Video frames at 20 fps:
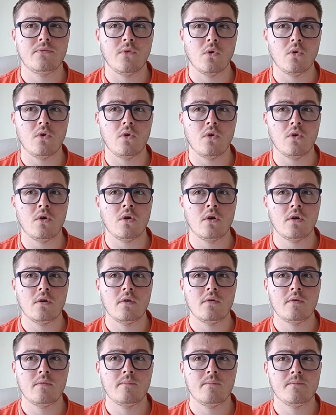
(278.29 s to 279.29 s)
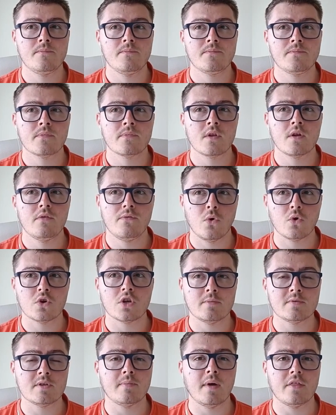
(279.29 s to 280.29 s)
four
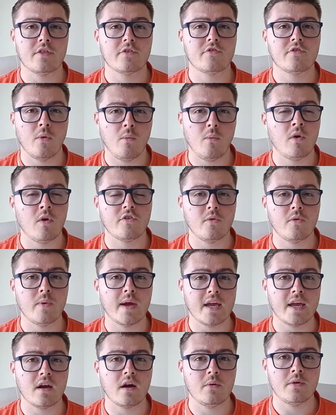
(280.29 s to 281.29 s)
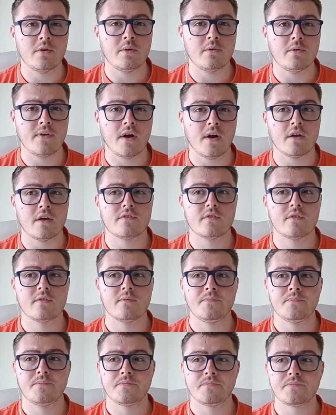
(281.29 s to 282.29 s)
times a month. So once a week, I would do a fast.
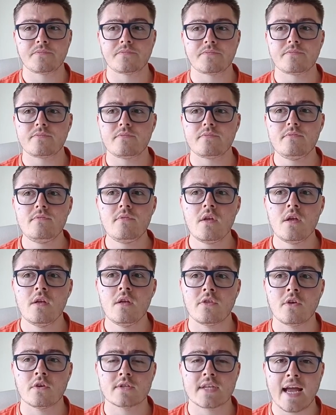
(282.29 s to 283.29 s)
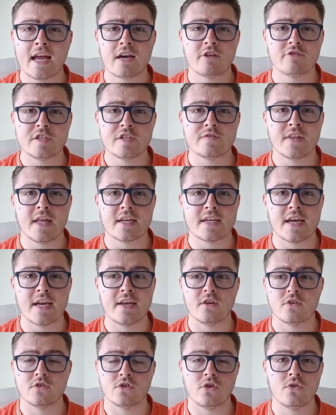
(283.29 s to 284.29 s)
Those calories for that
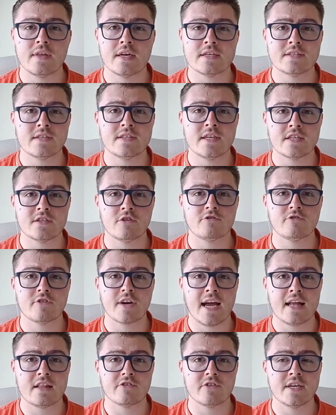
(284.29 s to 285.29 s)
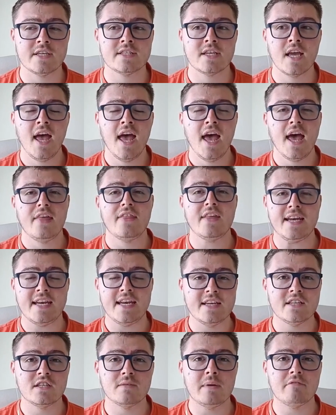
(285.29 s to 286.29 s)
day, those 2,600 calories, they
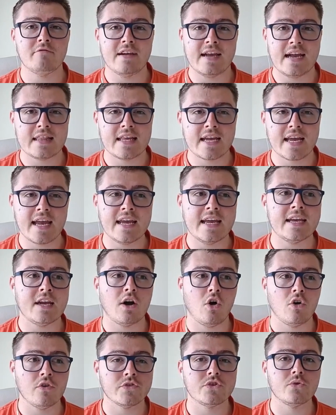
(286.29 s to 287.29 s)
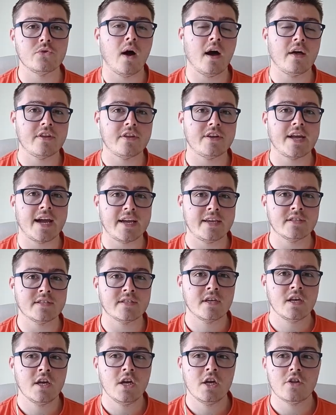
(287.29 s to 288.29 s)
need to be reallocated onto other
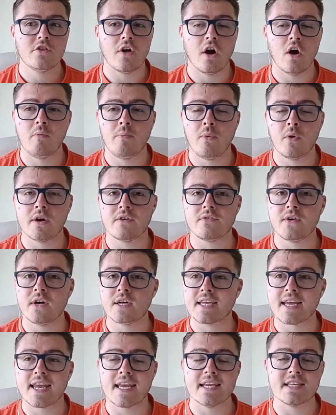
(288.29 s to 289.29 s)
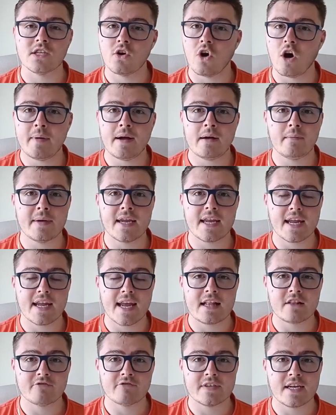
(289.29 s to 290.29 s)
days. The whole point of fasting is not about being in a
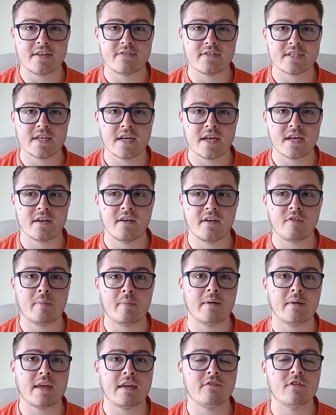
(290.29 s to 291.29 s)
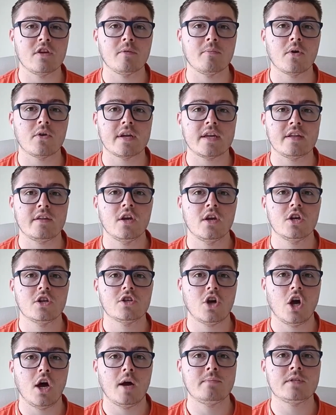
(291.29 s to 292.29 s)
calorie deficit. It's about giving your body
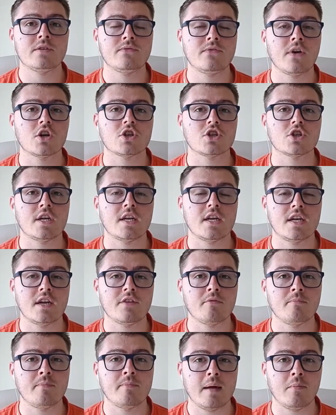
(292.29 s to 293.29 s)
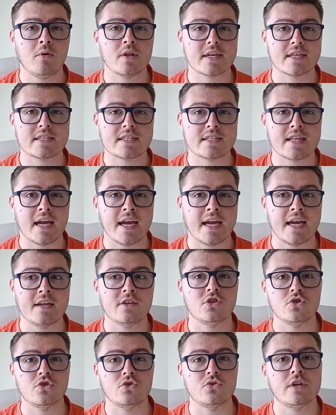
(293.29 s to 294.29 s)
time to function in a different metabolic state
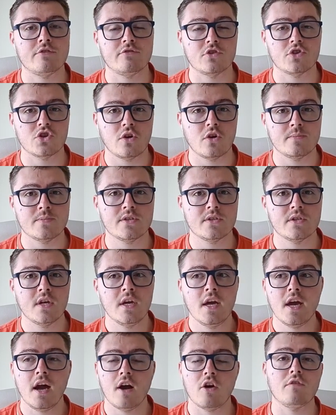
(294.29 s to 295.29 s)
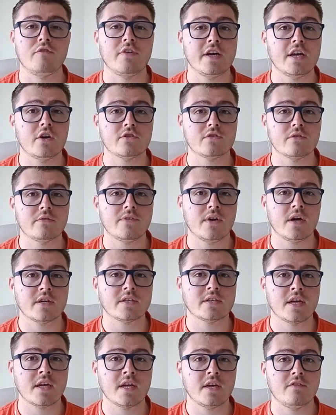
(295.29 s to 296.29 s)
and to do different jobs. I've got videos on
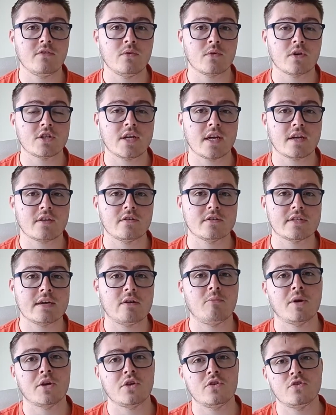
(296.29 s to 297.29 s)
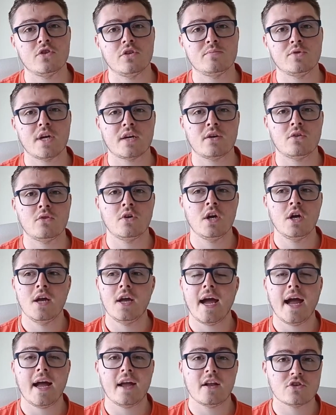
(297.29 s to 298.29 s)
fasting. If you want to check those out on my YouTube channel,
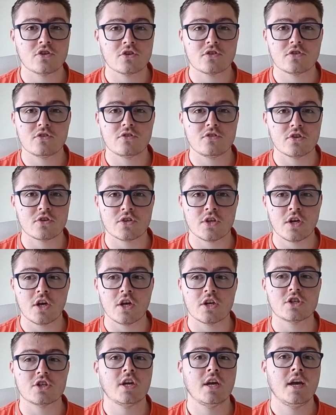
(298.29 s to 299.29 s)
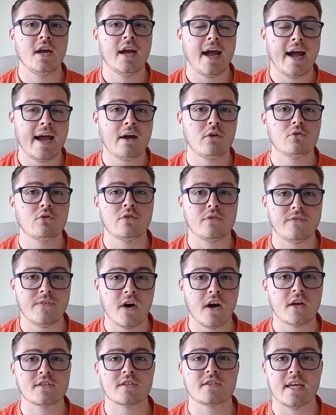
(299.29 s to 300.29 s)
just search How to
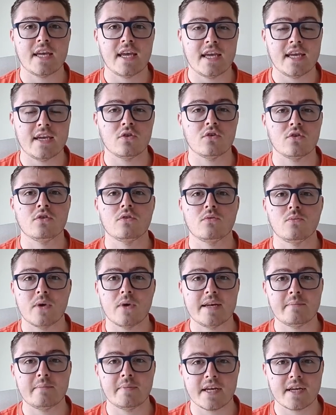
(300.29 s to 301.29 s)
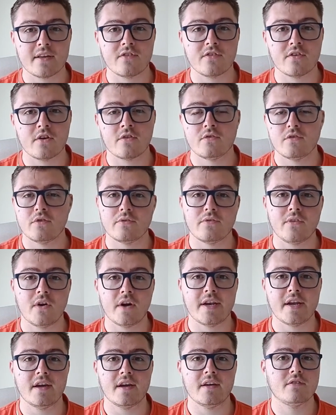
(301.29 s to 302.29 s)
Fast to Heal, William Dickinson. You'll
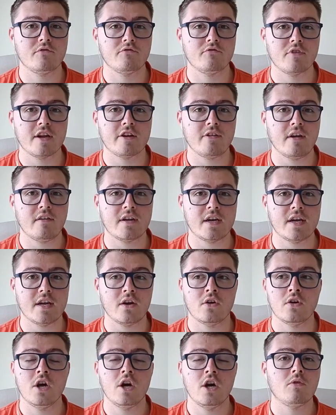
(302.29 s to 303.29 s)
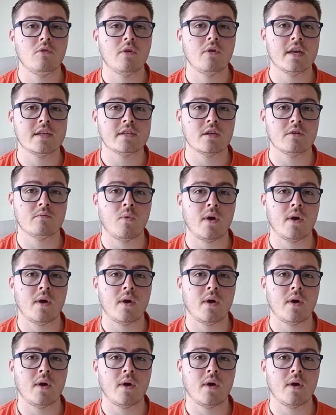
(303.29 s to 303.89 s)
find it. Really great video. It's a